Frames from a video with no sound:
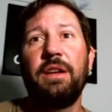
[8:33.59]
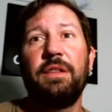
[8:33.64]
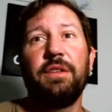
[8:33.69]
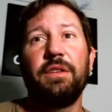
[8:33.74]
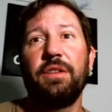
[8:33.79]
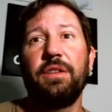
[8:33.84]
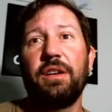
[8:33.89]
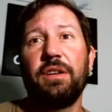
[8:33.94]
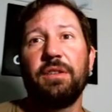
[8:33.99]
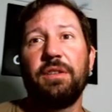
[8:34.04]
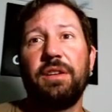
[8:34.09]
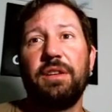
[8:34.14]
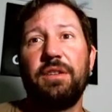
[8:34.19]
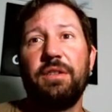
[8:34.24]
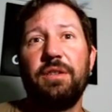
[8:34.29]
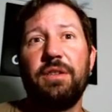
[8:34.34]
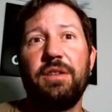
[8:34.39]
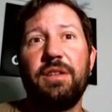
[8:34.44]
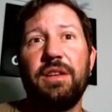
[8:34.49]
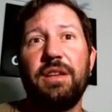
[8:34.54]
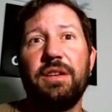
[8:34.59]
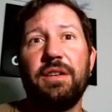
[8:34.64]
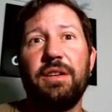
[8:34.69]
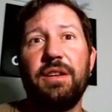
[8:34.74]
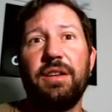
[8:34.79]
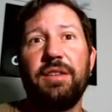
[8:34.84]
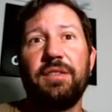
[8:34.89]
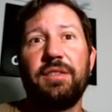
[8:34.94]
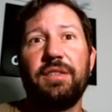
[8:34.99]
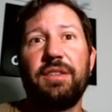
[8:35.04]
They're not only new to the
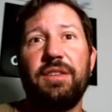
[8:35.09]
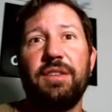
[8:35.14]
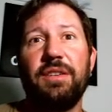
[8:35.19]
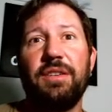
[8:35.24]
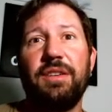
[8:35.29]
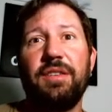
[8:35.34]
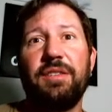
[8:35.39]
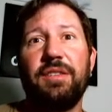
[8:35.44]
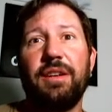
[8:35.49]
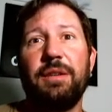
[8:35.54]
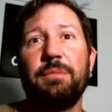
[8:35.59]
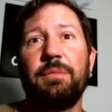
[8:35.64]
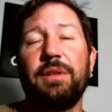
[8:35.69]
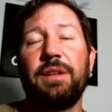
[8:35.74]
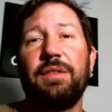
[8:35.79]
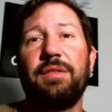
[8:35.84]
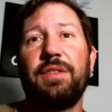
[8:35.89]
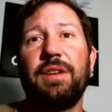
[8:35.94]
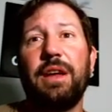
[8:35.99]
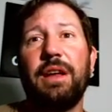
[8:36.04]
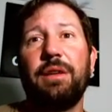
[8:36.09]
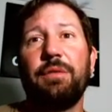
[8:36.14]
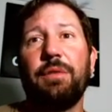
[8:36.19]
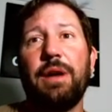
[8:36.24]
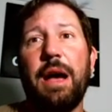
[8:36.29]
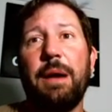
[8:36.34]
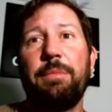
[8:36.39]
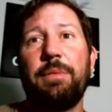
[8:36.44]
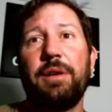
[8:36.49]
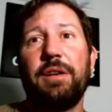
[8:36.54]
internet security scene, but they've gained
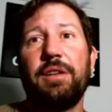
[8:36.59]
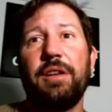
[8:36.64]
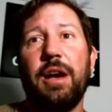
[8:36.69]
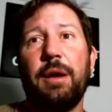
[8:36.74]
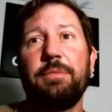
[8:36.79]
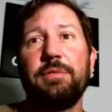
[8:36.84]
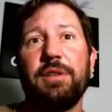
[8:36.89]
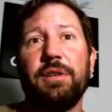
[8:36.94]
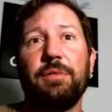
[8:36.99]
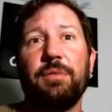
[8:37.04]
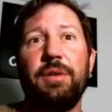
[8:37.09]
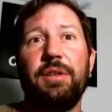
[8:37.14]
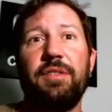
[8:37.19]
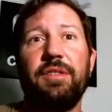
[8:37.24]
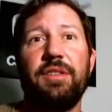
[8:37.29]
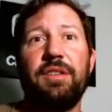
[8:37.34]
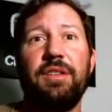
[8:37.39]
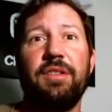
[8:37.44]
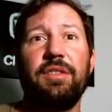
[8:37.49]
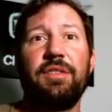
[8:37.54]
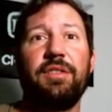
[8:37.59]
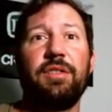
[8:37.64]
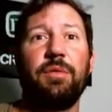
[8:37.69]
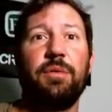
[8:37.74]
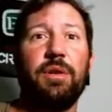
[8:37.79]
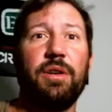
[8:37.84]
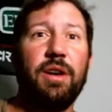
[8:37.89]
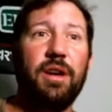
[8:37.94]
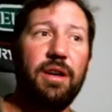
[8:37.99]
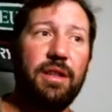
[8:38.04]
rapid adoption in recent years. So
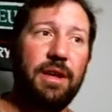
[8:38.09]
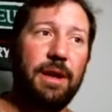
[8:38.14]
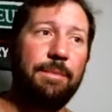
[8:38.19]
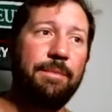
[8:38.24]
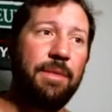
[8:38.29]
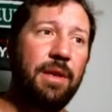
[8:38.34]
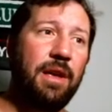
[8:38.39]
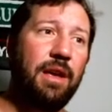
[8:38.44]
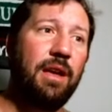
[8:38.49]
what are they?